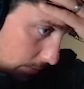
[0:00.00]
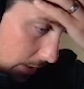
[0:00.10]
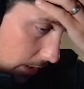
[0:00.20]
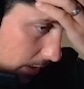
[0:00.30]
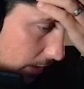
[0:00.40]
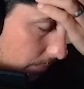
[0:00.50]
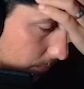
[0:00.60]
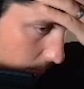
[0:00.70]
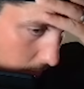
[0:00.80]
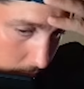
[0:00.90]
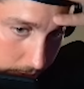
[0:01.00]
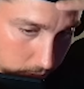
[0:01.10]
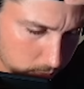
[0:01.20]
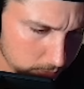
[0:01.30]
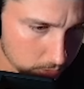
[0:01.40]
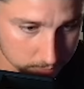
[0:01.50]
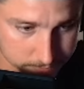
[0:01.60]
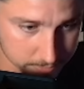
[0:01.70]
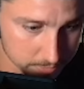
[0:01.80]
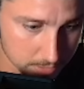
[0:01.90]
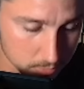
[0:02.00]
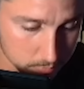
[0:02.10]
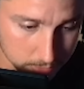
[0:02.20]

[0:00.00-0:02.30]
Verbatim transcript: We got to keep learning who we are, figuring out who we